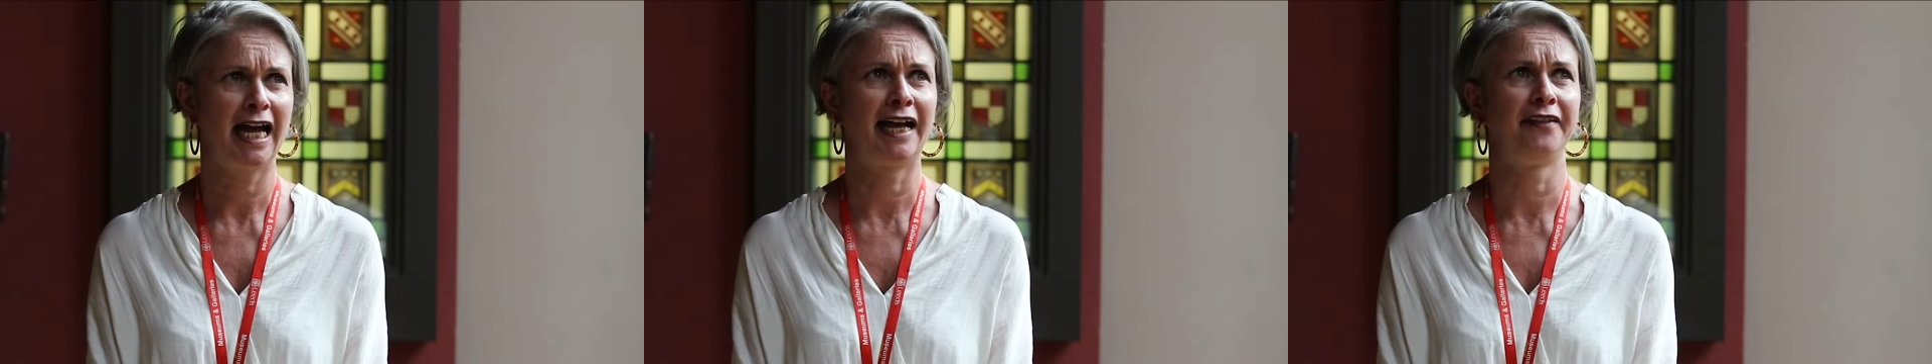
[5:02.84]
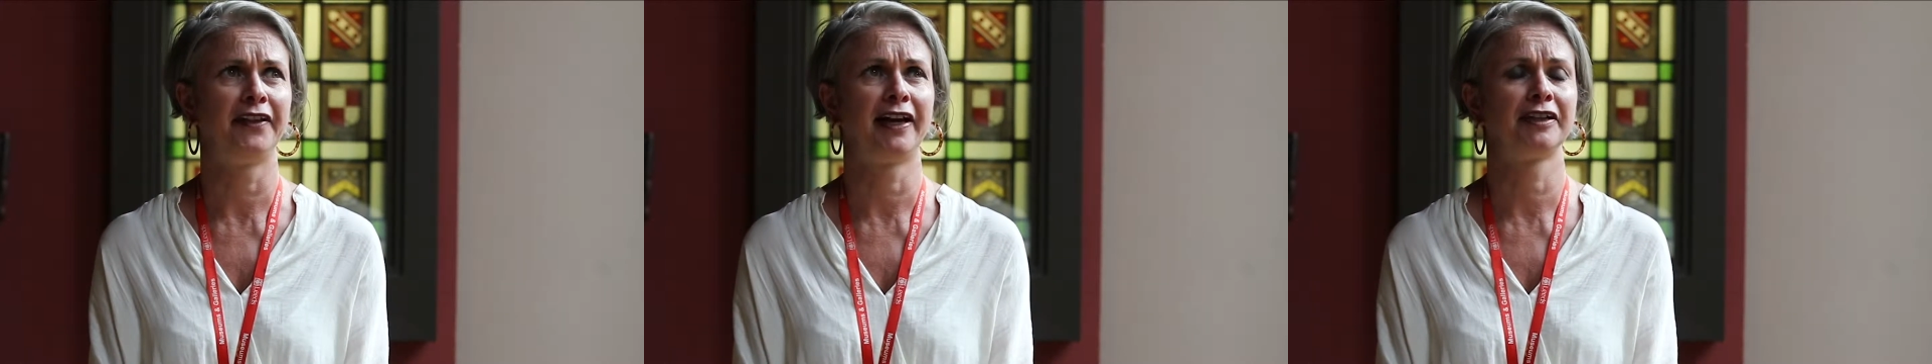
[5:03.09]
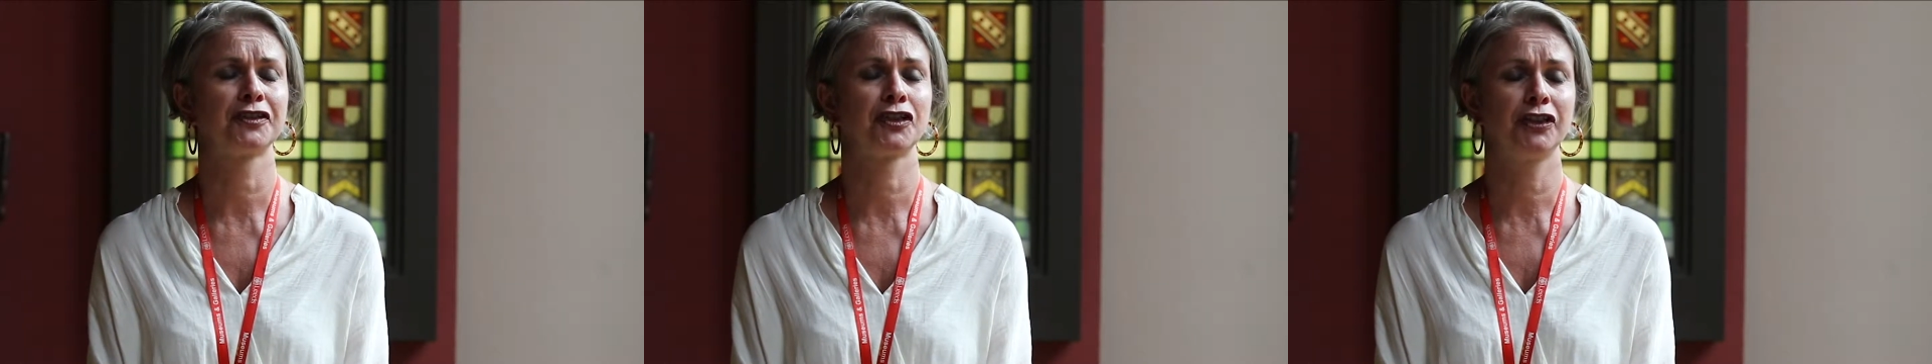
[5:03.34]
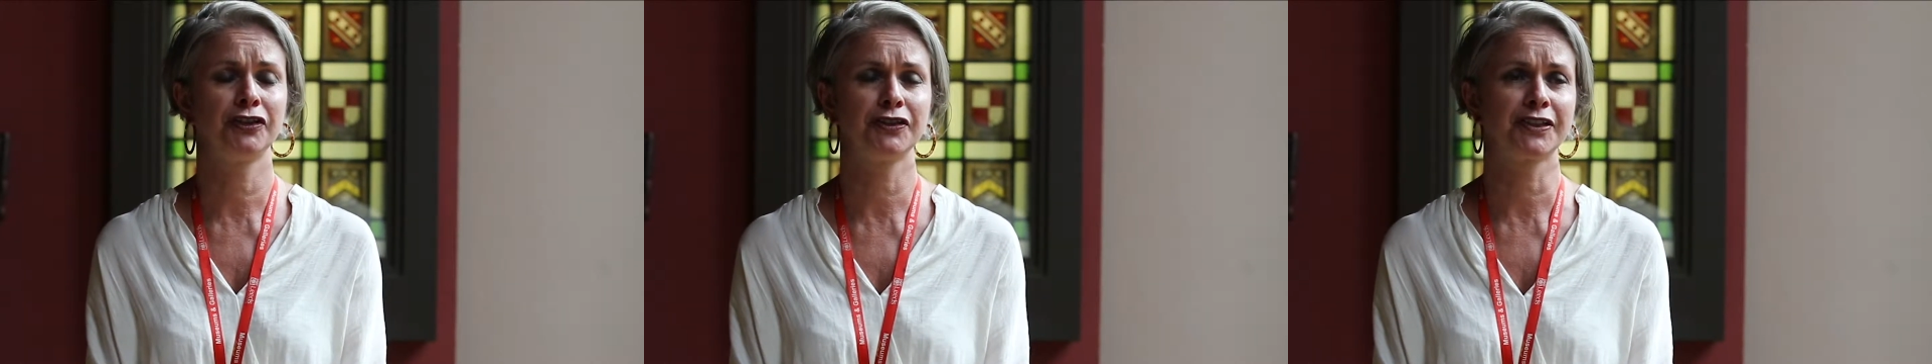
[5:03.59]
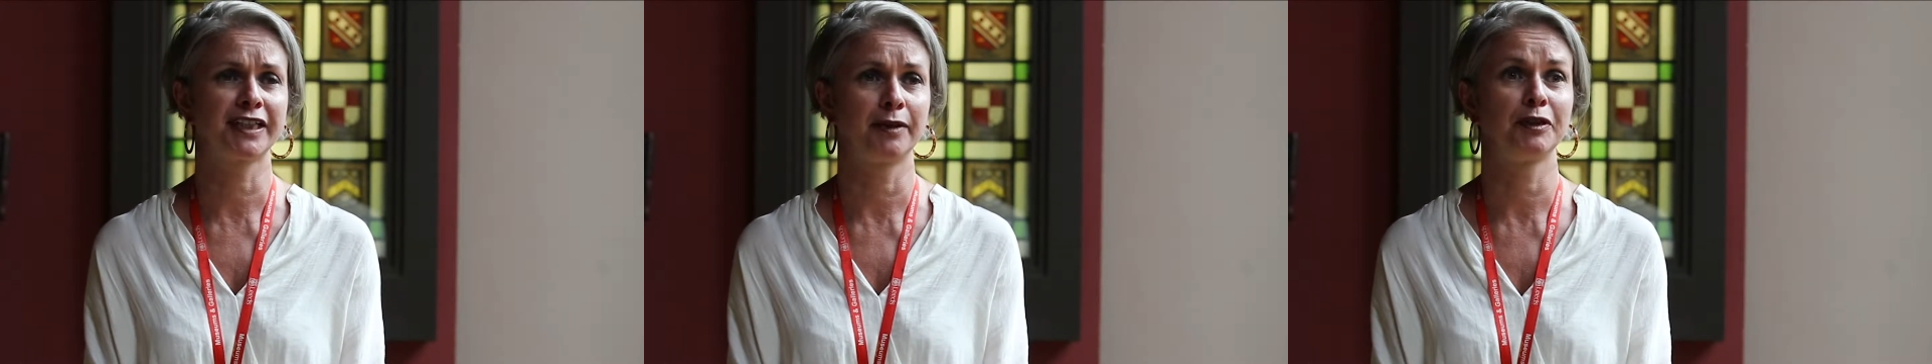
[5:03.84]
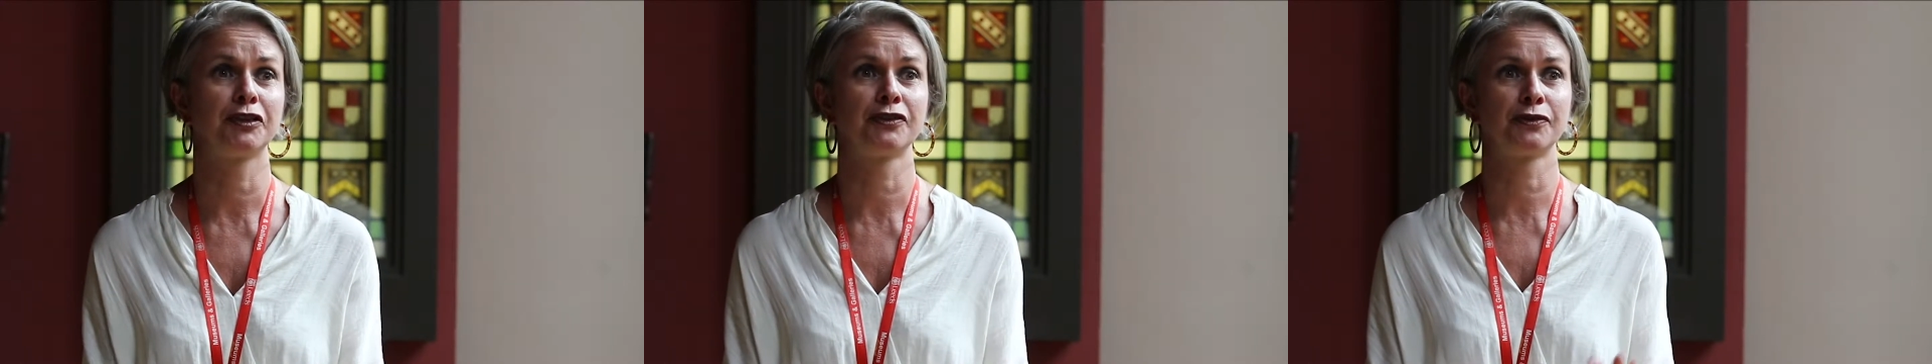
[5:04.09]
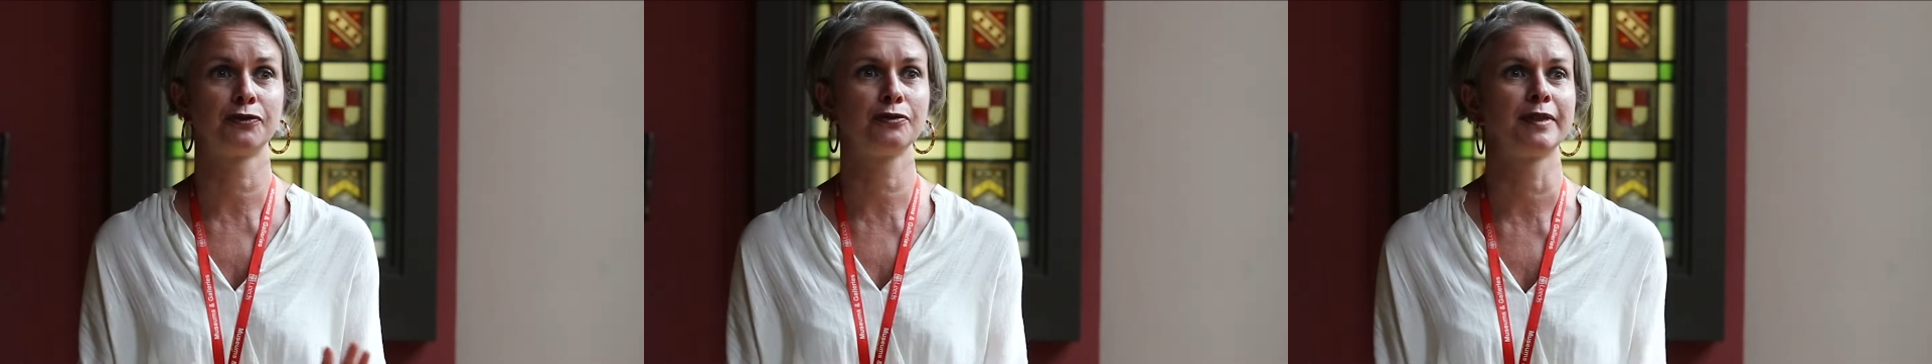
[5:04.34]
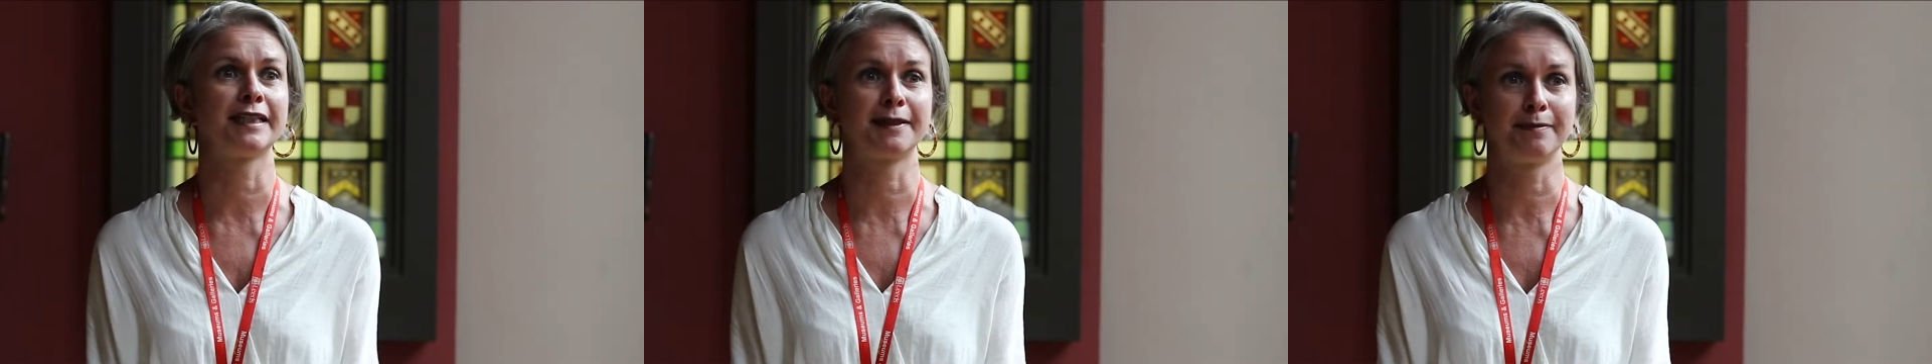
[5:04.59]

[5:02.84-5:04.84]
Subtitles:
And that Tuesday, which was always the